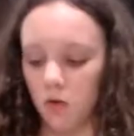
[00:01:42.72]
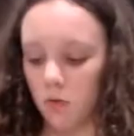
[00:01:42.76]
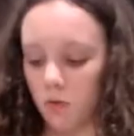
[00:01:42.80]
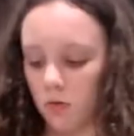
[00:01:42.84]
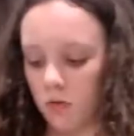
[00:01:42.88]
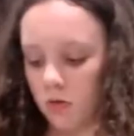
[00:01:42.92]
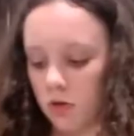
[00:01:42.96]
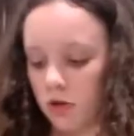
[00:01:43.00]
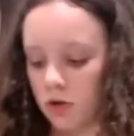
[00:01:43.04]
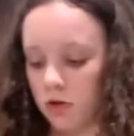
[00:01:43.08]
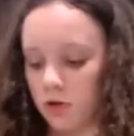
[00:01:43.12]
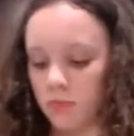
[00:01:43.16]
We
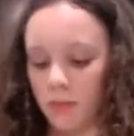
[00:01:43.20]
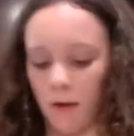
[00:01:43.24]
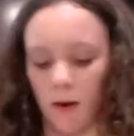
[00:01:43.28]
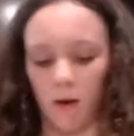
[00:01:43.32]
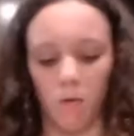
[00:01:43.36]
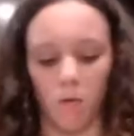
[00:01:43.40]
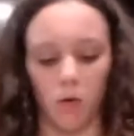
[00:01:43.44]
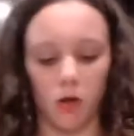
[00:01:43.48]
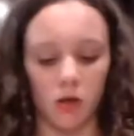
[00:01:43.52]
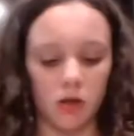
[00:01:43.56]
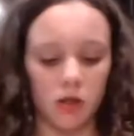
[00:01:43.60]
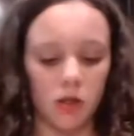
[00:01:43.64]
want to do about
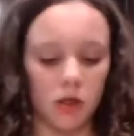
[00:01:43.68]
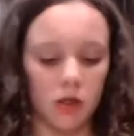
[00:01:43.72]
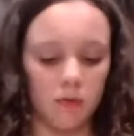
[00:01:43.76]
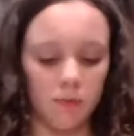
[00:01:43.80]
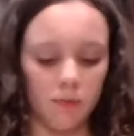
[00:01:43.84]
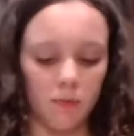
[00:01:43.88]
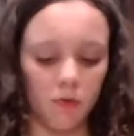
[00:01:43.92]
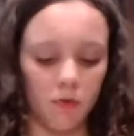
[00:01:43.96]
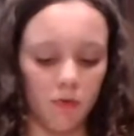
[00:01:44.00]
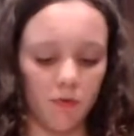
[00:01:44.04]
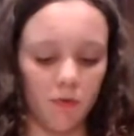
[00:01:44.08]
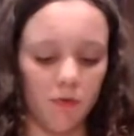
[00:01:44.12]
1
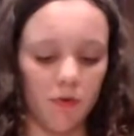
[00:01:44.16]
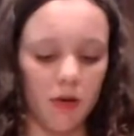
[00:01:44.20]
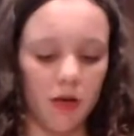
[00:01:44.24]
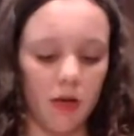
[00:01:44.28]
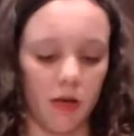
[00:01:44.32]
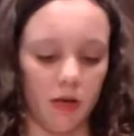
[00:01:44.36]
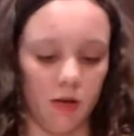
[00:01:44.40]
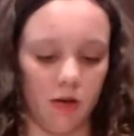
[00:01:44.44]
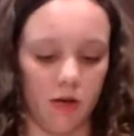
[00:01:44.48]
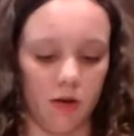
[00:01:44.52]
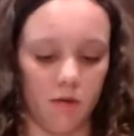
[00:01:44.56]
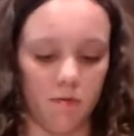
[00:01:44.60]
teaspoon of
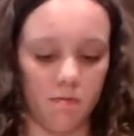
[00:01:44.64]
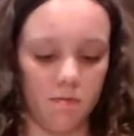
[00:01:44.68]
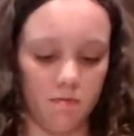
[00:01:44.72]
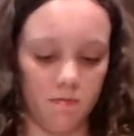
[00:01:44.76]
vanilla.